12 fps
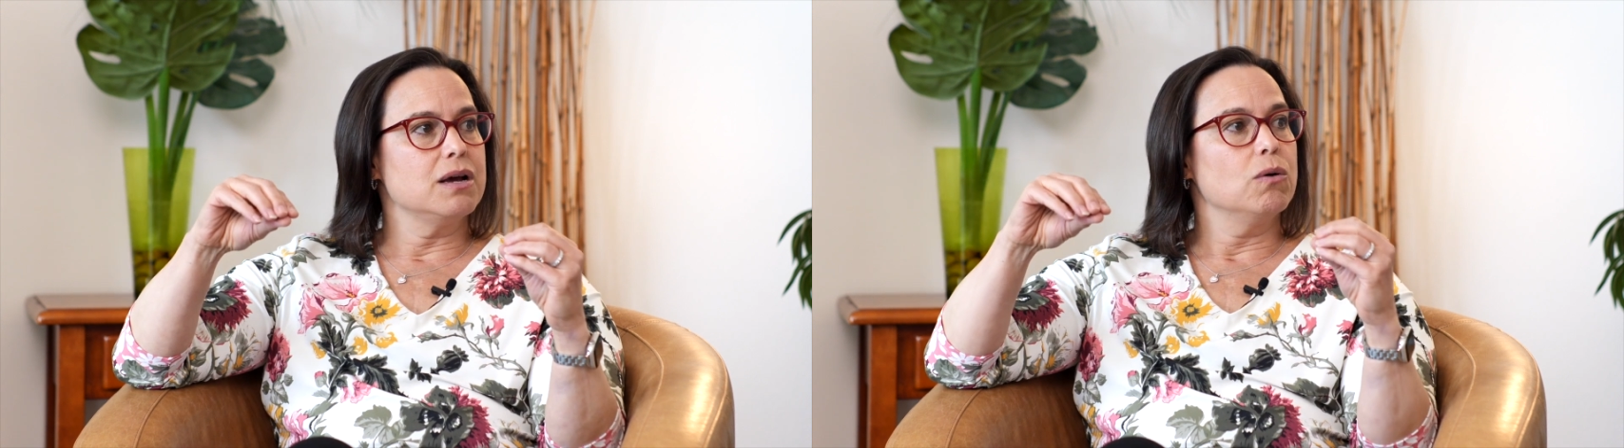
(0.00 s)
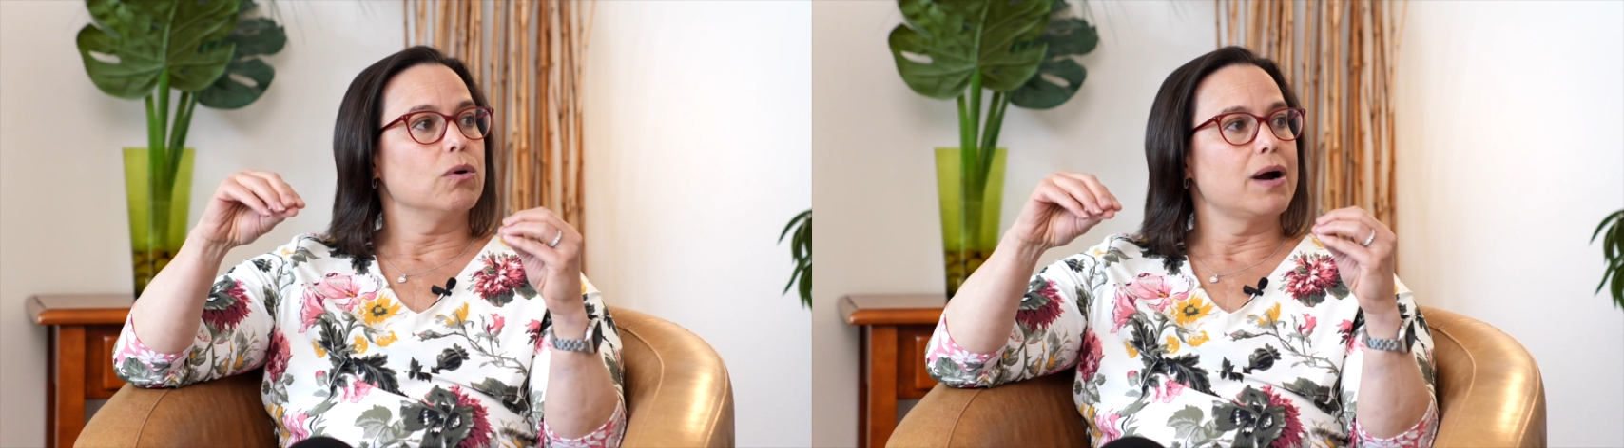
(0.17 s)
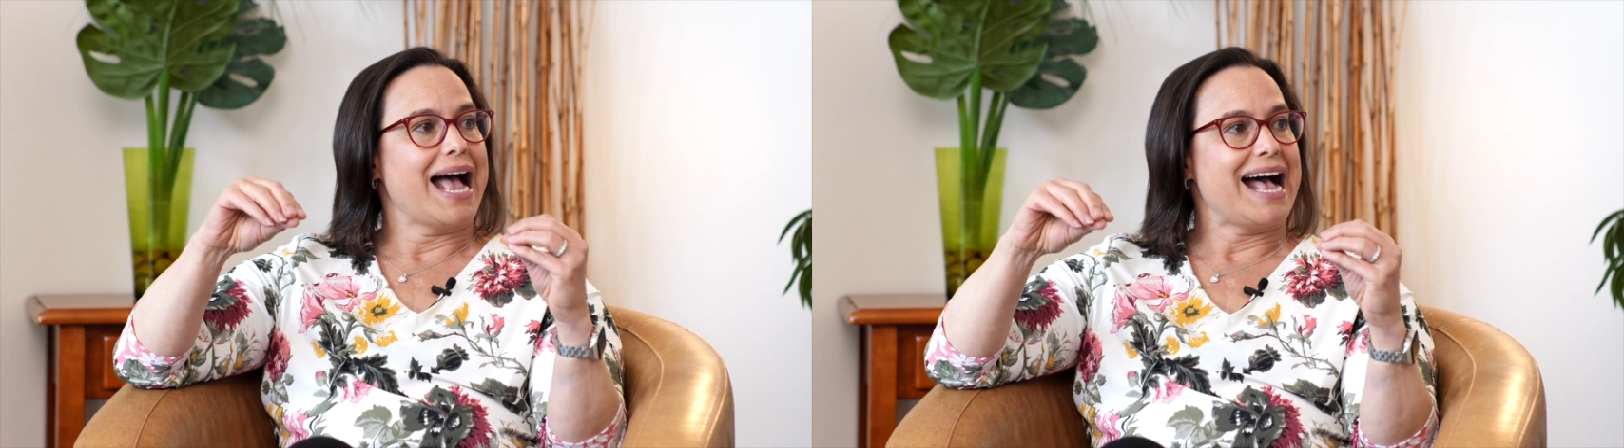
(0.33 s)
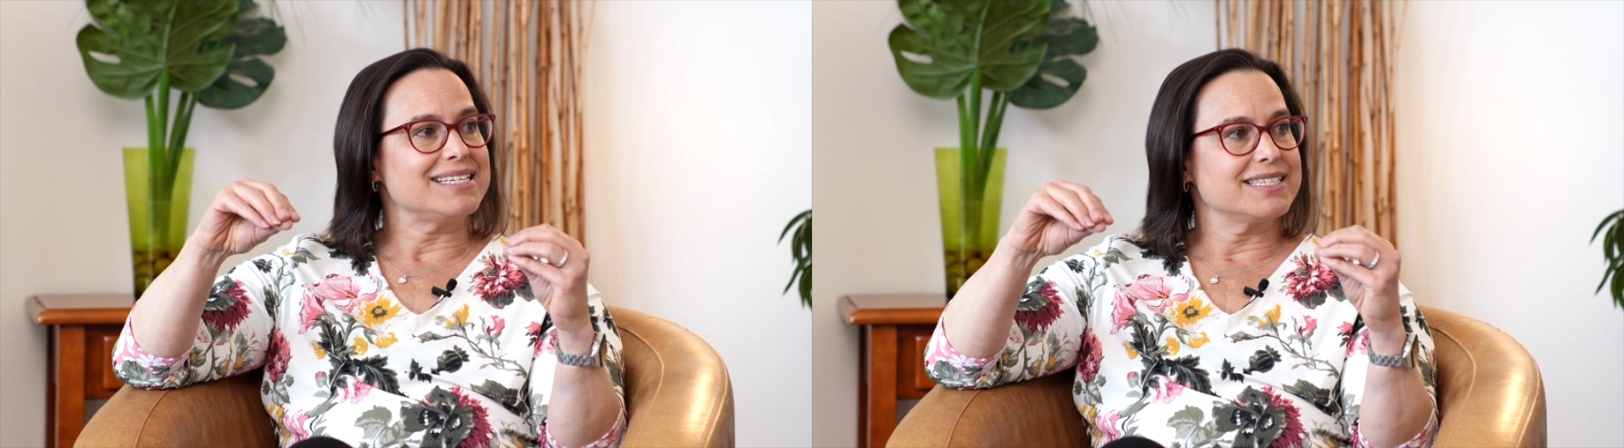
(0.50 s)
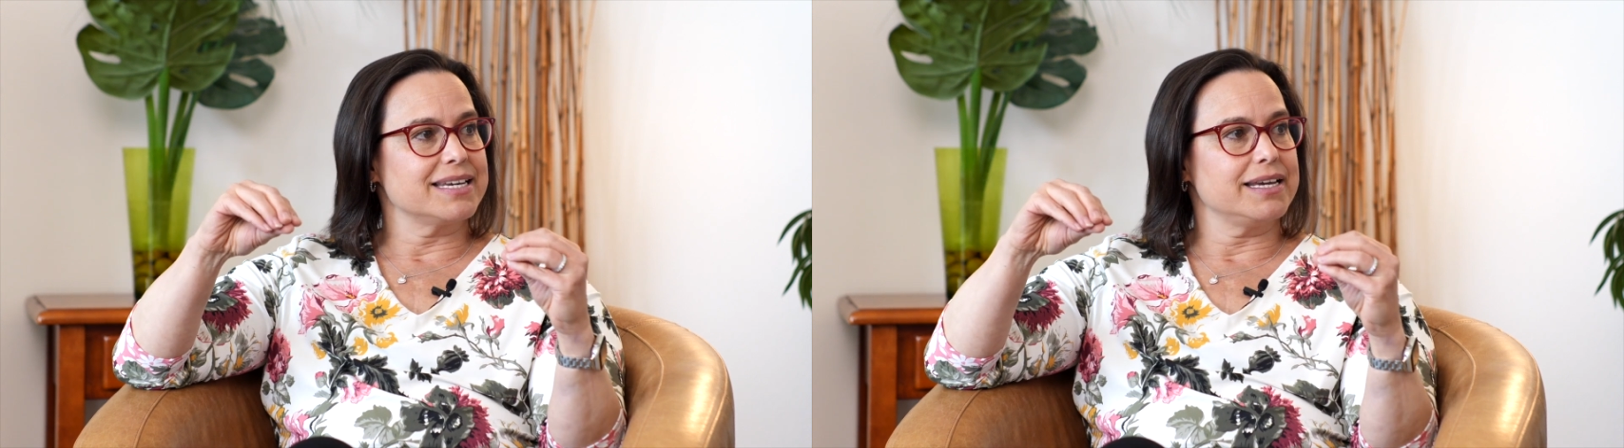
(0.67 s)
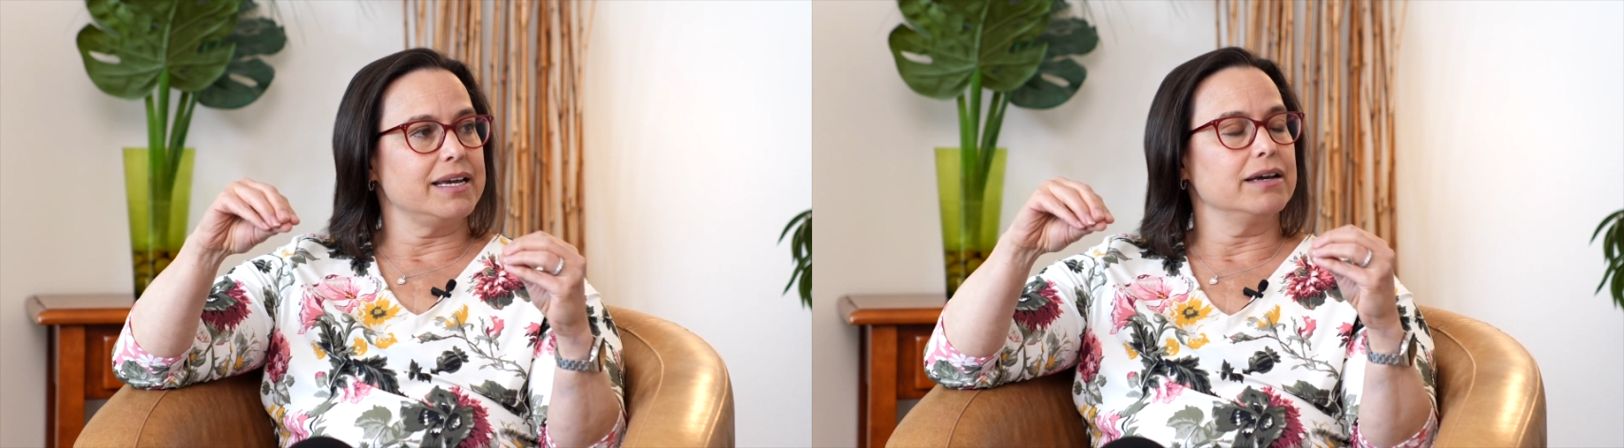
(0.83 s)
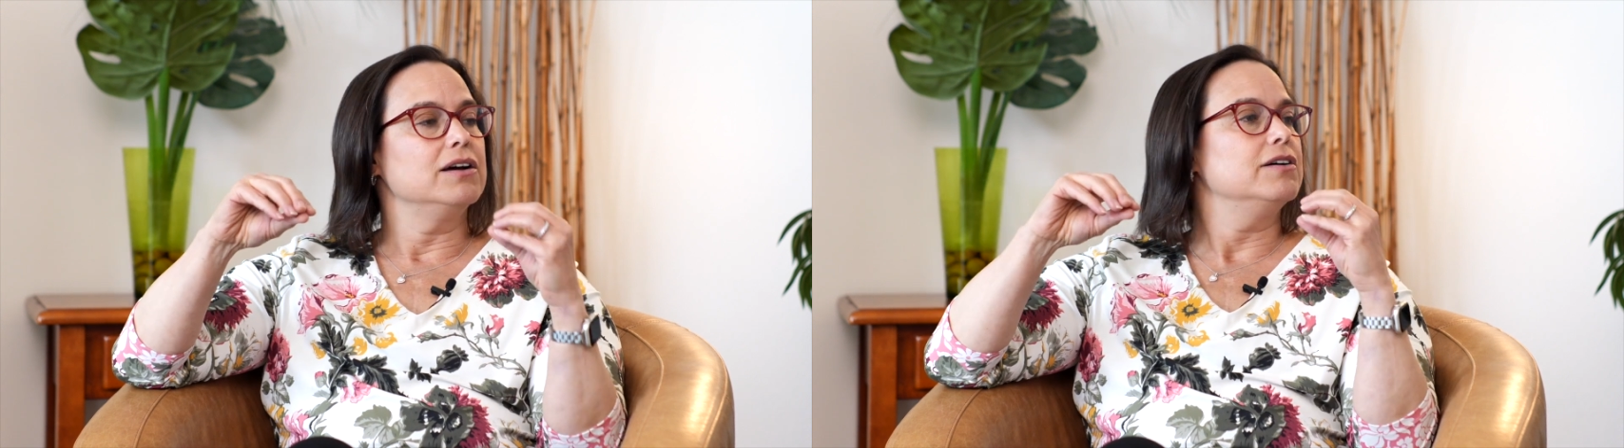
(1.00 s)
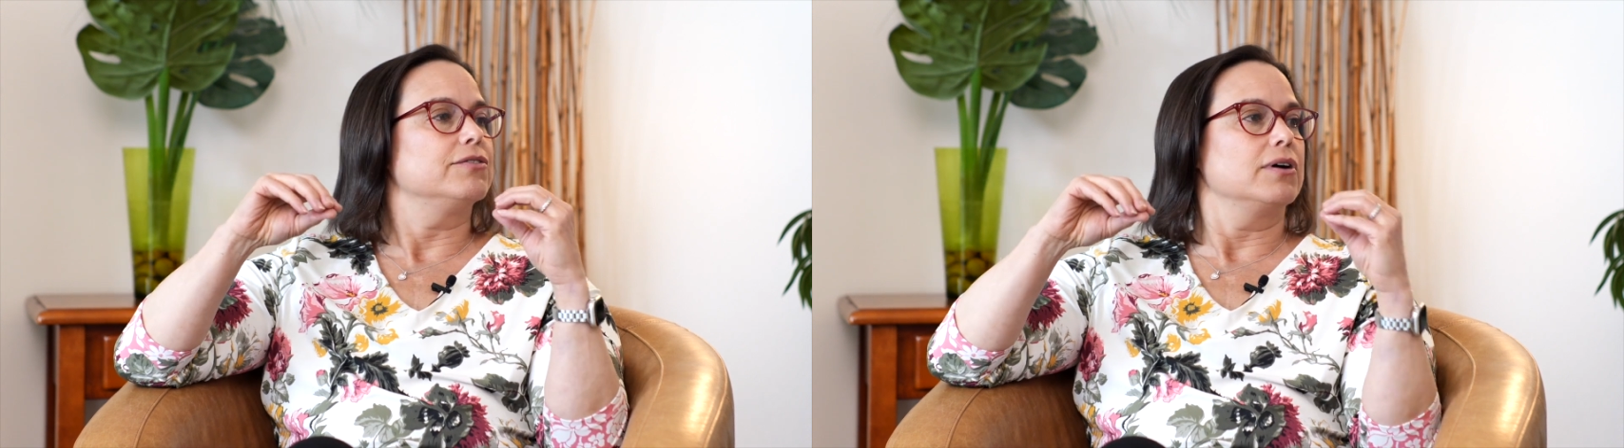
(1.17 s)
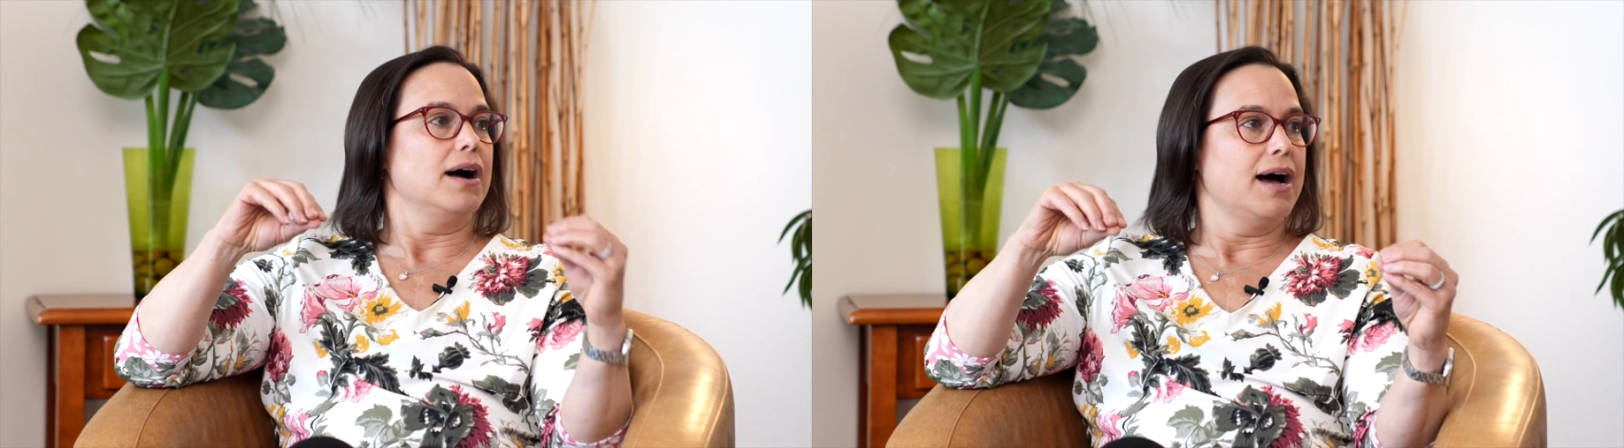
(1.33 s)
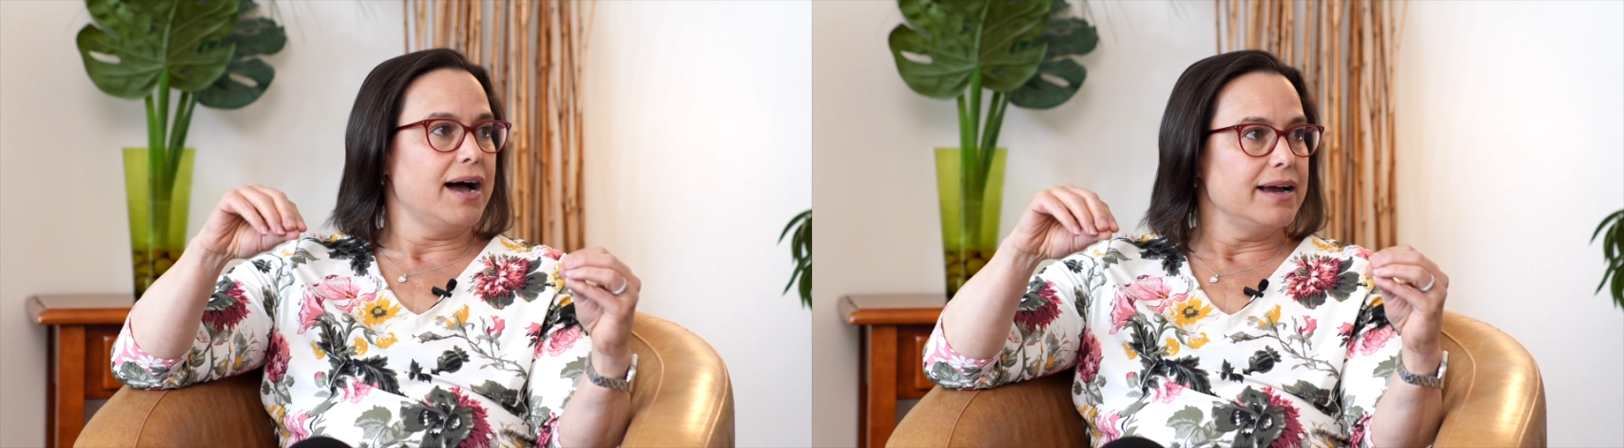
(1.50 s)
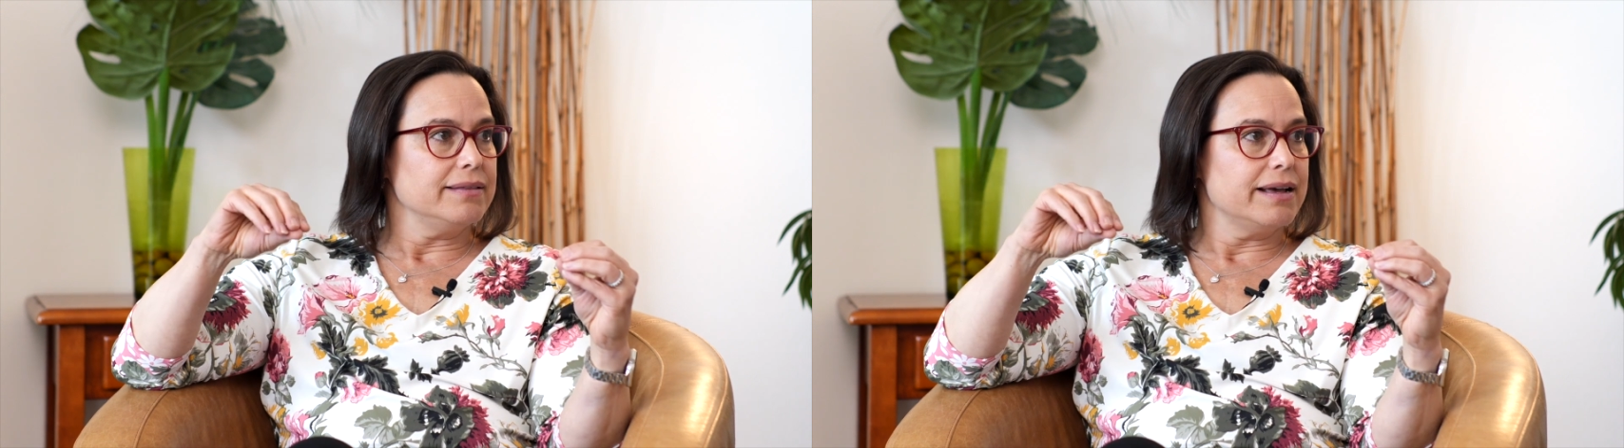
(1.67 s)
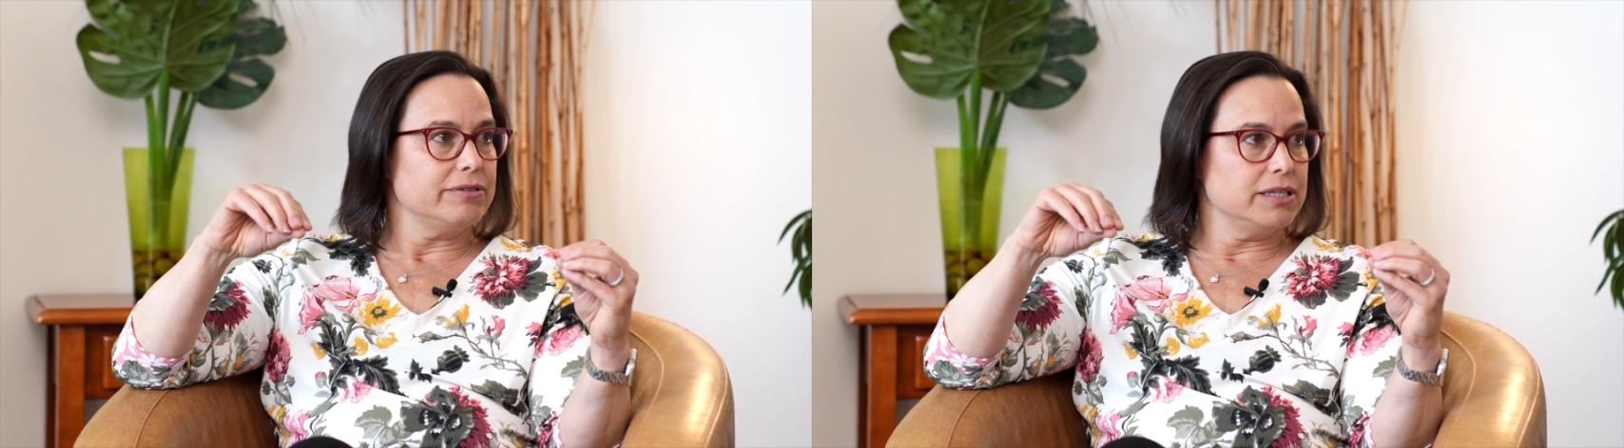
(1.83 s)
we're asking for a high
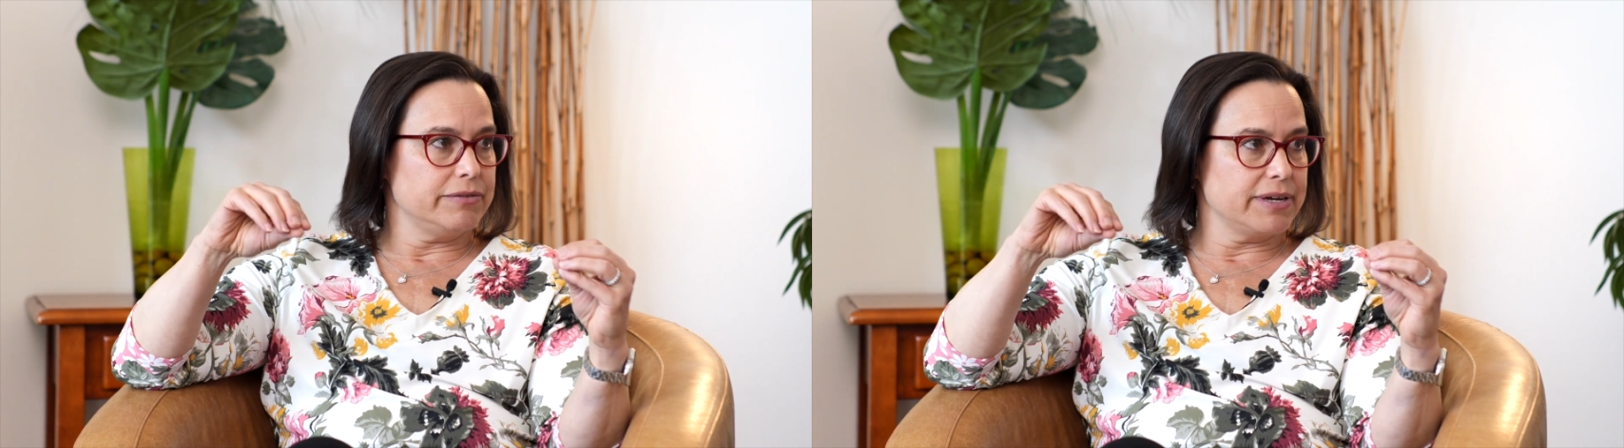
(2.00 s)
level of